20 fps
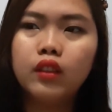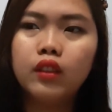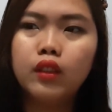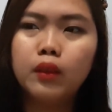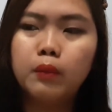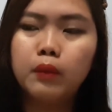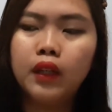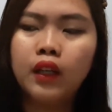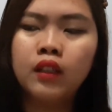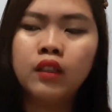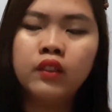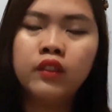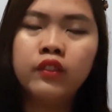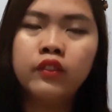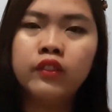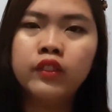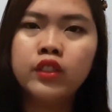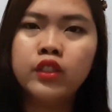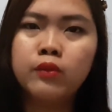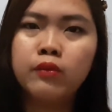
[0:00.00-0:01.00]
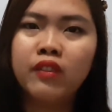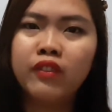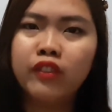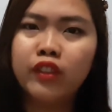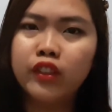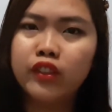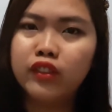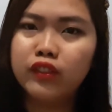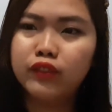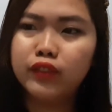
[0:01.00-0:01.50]
the battery first
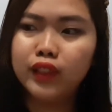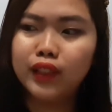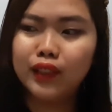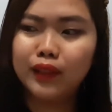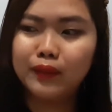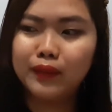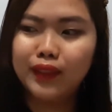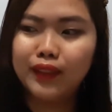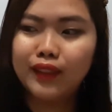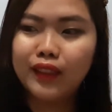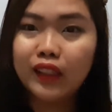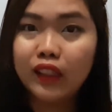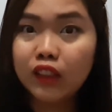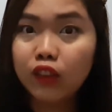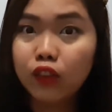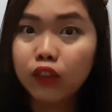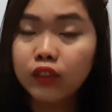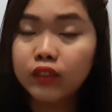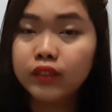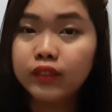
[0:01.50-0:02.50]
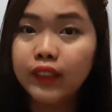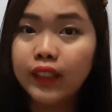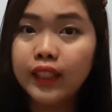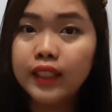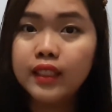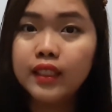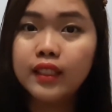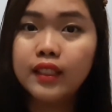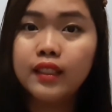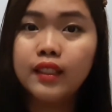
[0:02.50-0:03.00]
before the film, and I
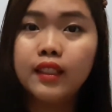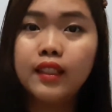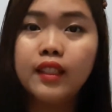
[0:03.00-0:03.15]
already